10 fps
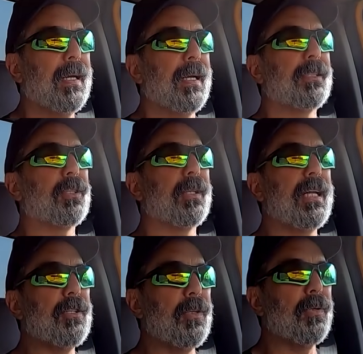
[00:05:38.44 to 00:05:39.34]
And so
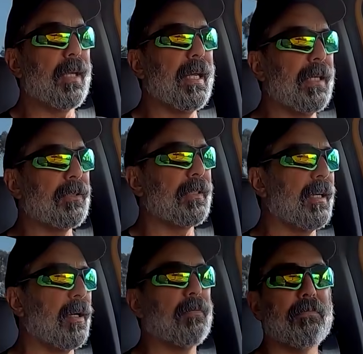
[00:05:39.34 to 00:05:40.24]
they do things
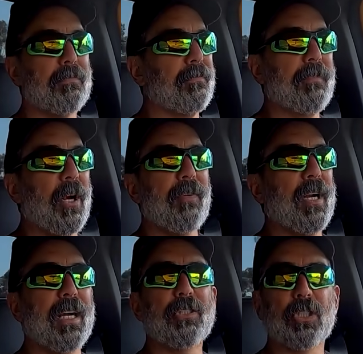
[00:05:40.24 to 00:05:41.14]
that are very,
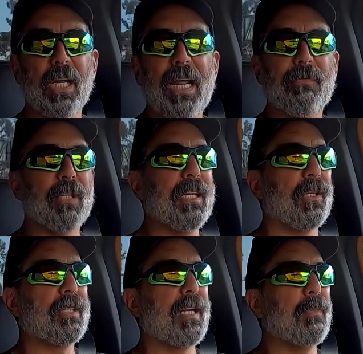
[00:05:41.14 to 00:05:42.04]
very unsafe in the
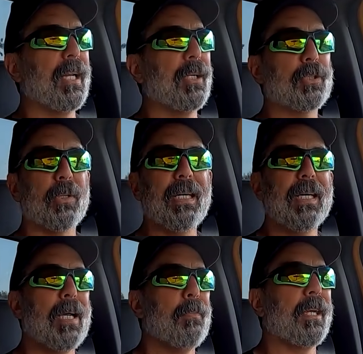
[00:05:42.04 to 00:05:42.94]
entertainment industry
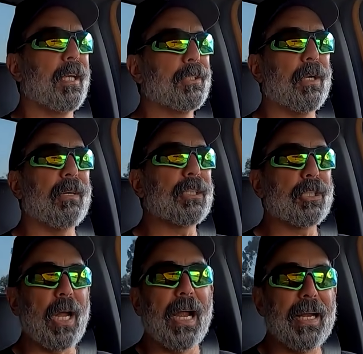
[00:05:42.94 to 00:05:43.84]
because they're
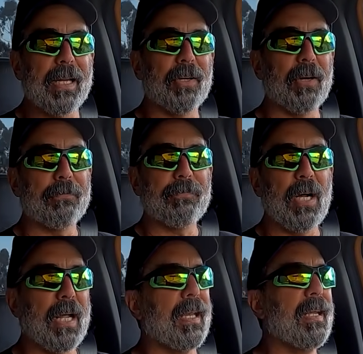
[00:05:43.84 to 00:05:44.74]
exciting and they're
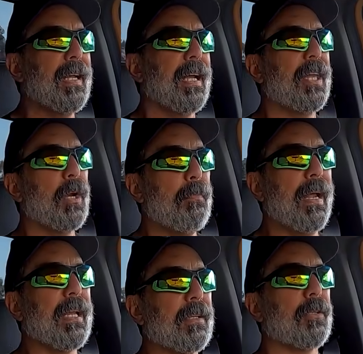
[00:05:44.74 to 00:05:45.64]
fun and they're
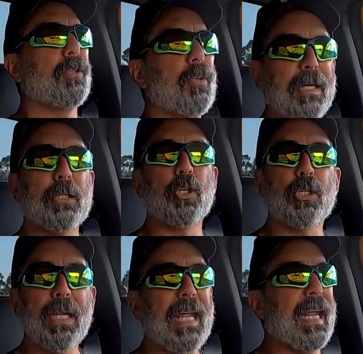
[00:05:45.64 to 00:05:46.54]
meant to
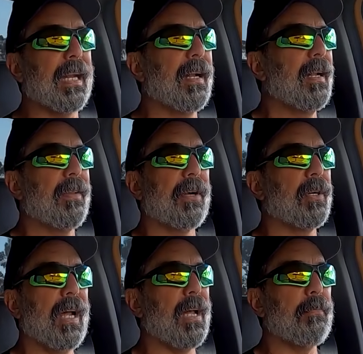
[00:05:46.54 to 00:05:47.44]
entertain. They're
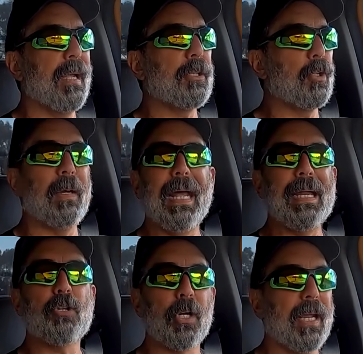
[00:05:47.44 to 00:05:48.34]
not meant to
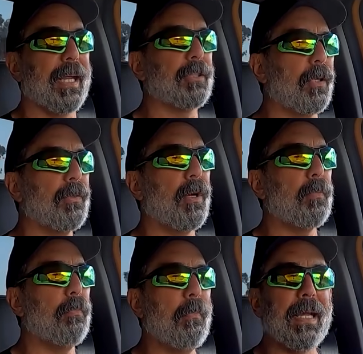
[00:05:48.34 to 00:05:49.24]
educate. So
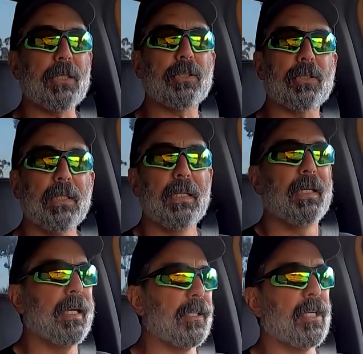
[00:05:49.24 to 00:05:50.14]
don't mix
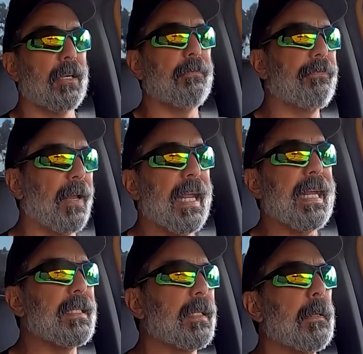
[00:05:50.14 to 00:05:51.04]
and conflate